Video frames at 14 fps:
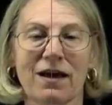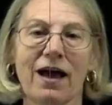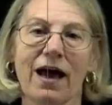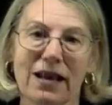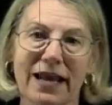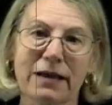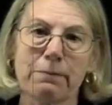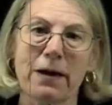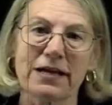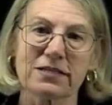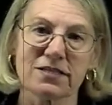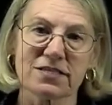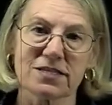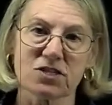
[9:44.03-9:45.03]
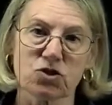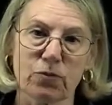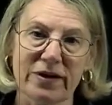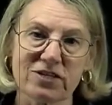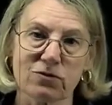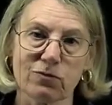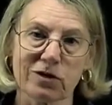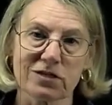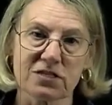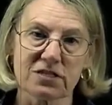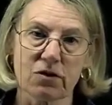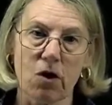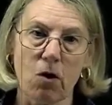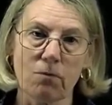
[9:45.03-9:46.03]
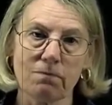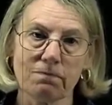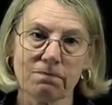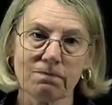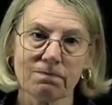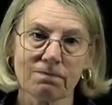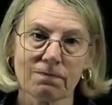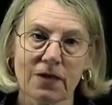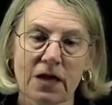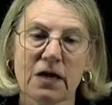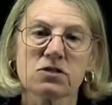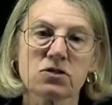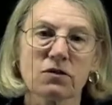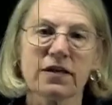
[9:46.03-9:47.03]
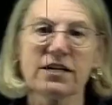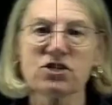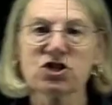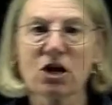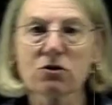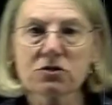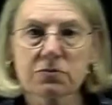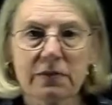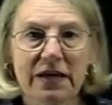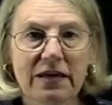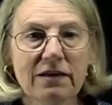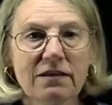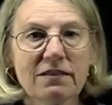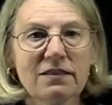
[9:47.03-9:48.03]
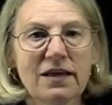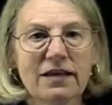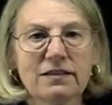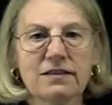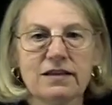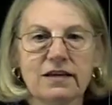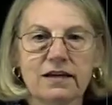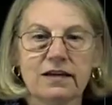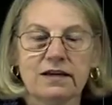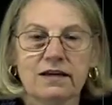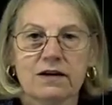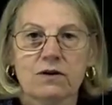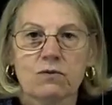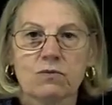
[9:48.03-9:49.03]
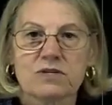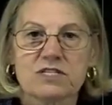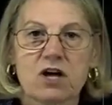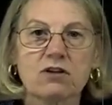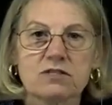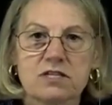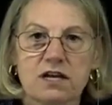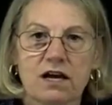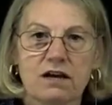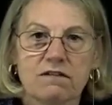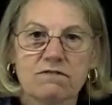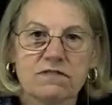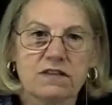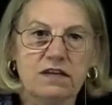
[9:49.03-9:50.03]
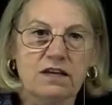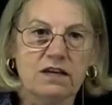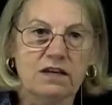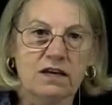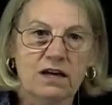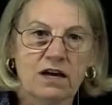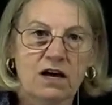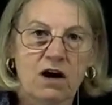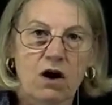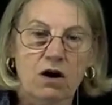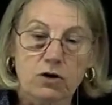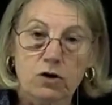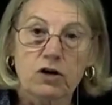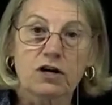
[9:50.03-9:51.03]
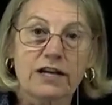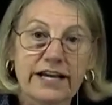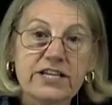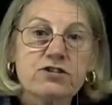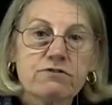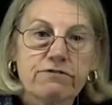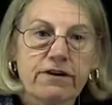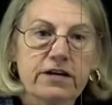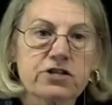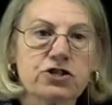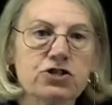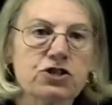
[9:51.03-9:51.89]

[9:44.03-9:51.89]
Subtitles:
and I get back to the situation where it's 0. So that shows me that the result of the autocorrelation function